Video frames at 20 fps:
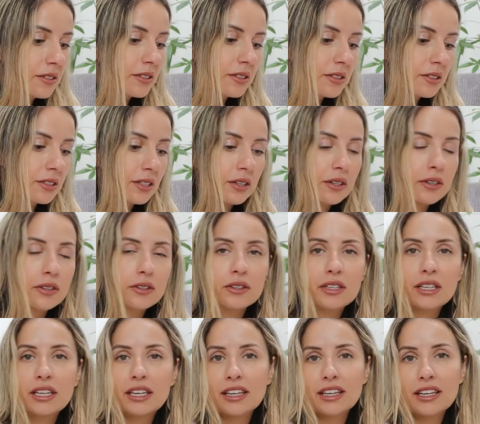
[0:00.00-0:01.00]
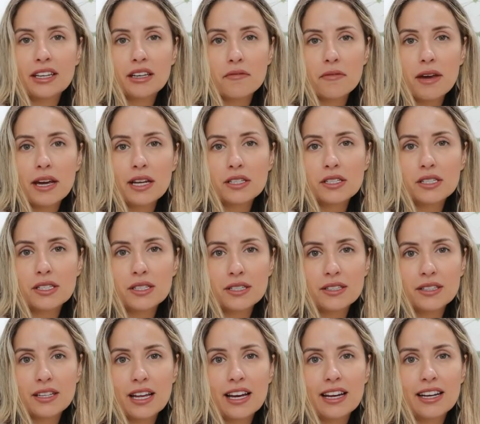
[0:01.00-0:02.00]
So he
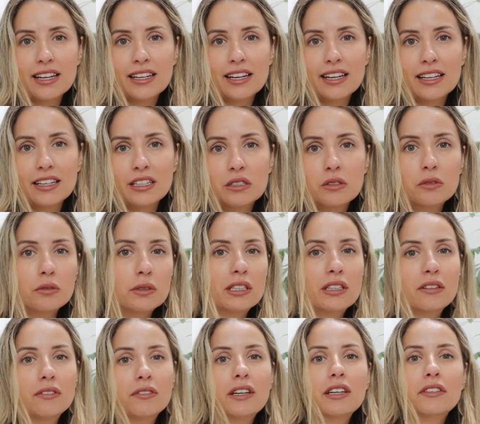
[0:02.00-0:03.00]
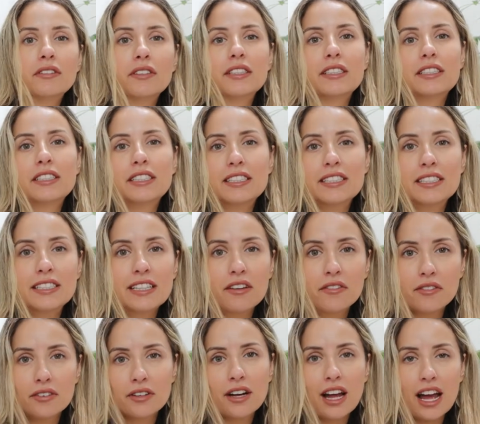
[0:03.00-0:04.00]
mentioned that in 25 years, he's
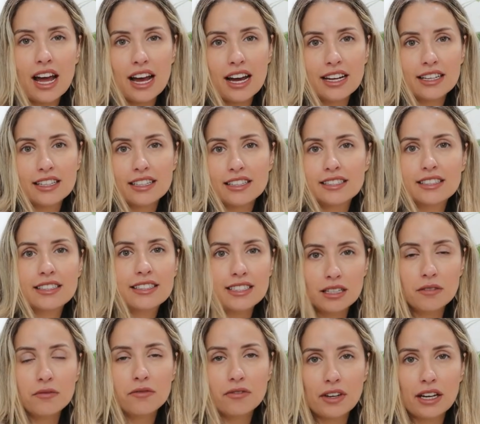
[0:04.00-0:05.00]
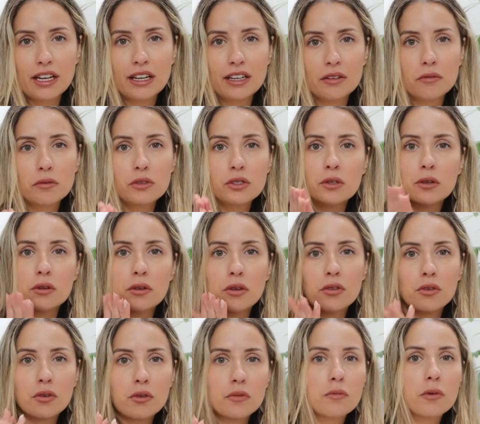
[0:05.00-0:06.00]
never had a deep vein
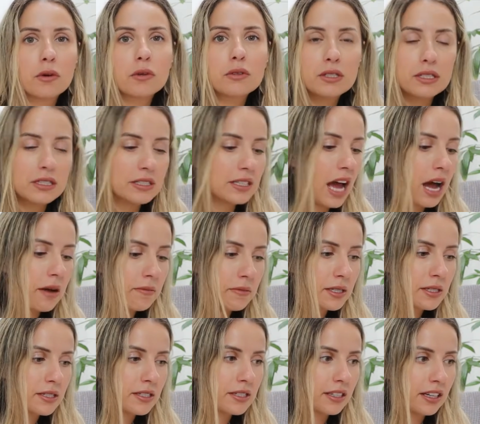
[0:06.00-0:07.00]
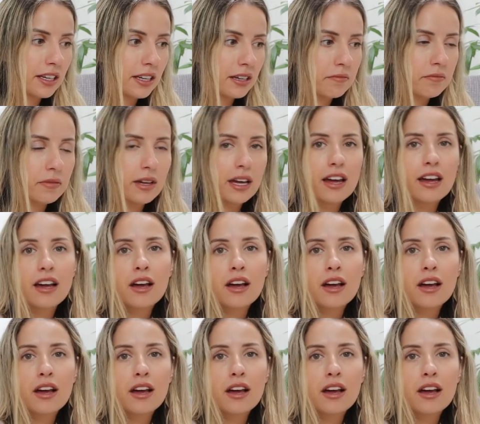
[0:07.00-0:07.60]
thrombosis happen to him.